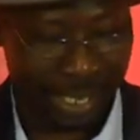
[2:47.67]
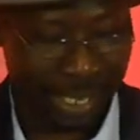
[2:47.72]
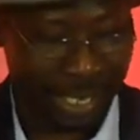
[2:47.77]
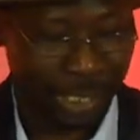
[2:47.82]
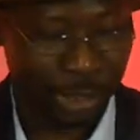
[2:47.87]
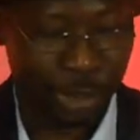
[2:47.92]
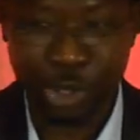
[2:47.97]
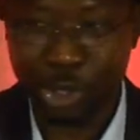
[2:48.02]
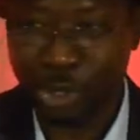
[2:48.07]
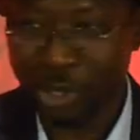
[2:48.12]

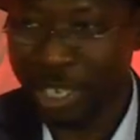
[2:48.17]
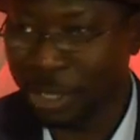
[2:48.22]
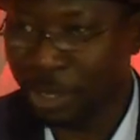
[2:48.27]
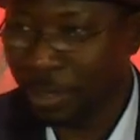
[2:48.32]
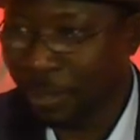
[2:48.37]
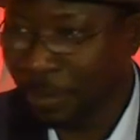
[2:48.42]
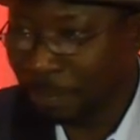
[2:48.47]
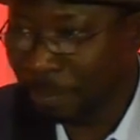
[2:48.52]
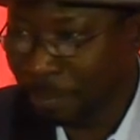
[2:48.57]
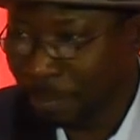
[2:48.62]

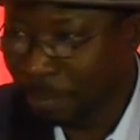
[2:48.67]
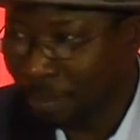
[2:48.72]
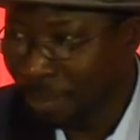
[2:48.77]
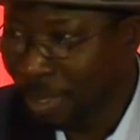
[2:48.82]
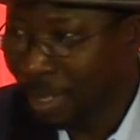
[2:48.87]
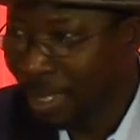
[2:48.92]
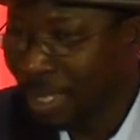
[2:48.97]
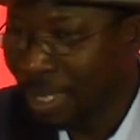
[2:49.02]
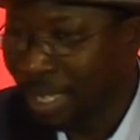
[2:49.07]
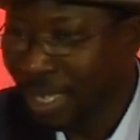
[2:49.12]
Association.
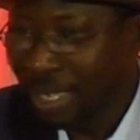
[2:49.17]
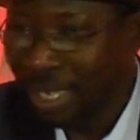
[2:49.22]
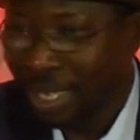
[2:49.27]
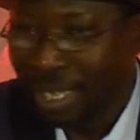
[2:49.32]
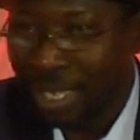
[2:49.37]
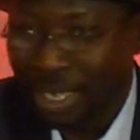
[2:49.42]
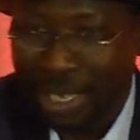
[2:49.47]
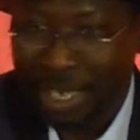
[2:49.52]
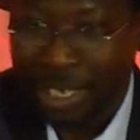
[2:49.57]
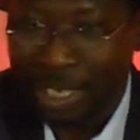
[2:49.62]

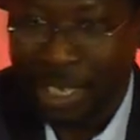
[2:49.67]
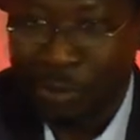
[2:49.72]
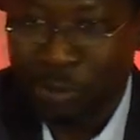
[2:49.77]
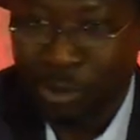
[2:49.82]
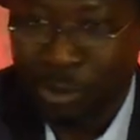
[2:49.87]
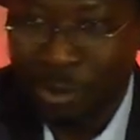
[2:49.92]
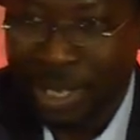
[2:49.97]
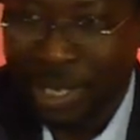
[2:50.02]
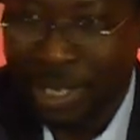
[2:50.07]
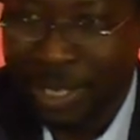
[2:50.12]
It gives
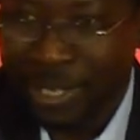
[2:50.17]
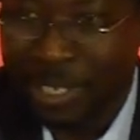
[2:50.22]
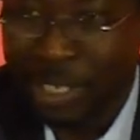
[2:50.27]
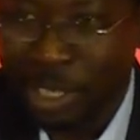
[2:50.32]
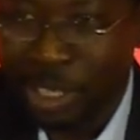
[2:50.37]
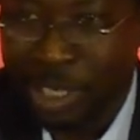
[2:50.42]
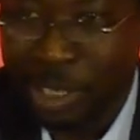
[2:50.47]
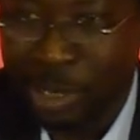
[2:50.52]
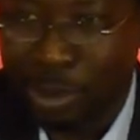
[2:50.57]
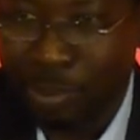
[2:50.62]
me a
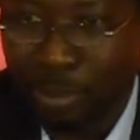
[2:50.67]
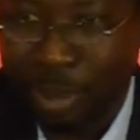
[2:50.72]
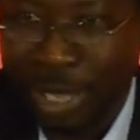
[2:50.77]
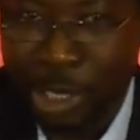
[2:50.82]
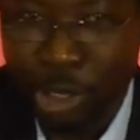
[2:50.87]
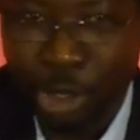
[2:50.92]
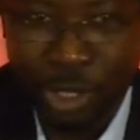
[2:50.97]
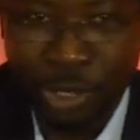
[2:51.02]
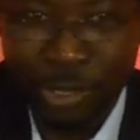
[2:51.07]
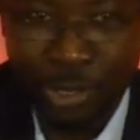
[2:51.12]
distinct
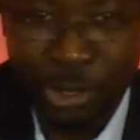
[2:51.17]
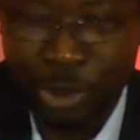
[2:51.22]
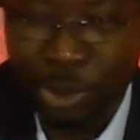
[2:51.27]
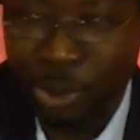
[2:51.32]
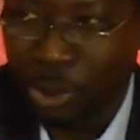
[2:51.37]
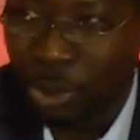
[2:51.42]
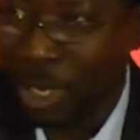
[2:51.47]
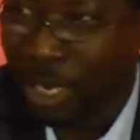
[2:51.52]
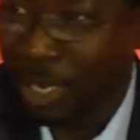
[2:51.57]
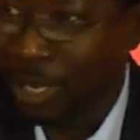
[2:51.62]
pleasure
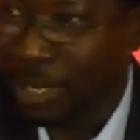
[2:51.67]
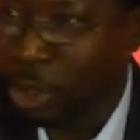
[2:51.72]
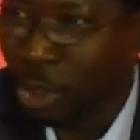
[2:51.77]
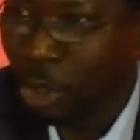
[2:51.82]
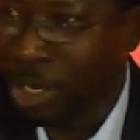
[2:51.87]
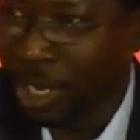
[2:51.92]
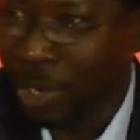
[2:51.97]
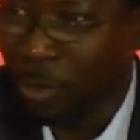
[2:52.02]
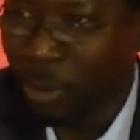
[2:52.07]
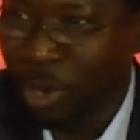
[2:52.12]
to
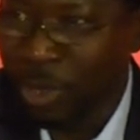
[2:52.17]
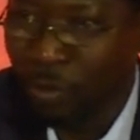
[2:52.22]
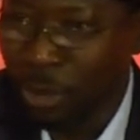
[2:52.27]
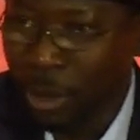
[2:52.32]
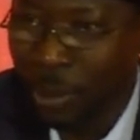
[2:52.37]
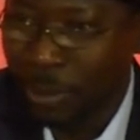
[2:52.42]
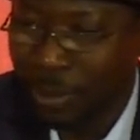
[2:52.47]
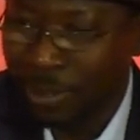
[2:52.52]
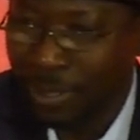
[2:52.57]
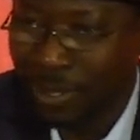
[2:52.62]
share with you